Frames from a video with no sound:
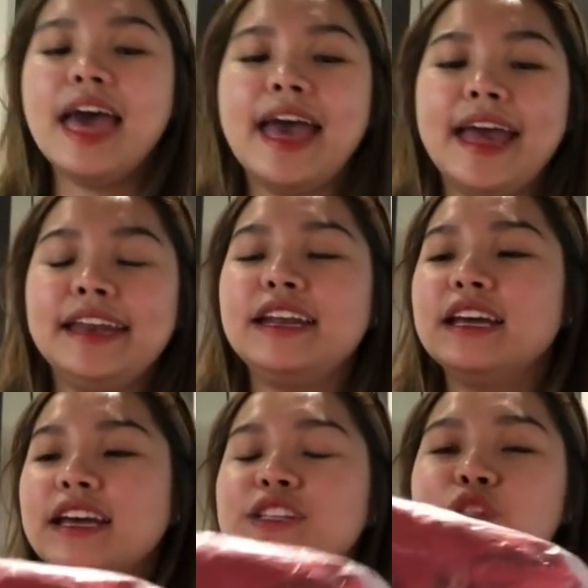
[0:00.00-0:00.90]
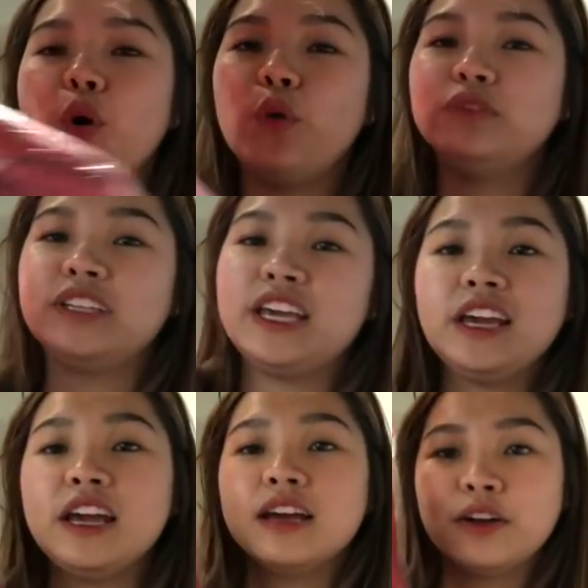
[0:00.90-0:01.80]
and it's
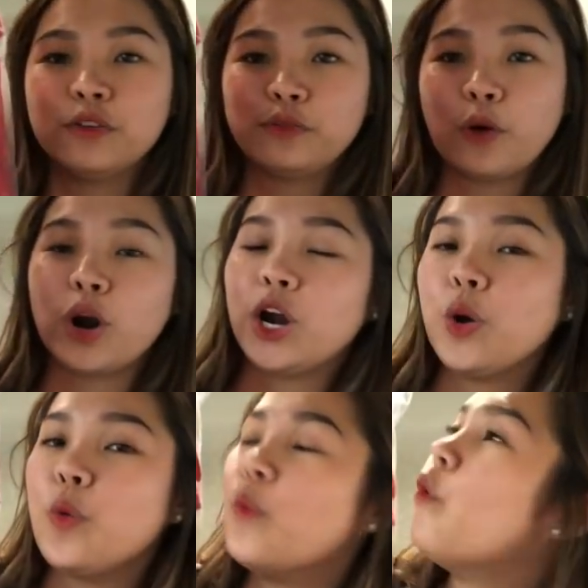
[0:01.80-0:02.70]
only for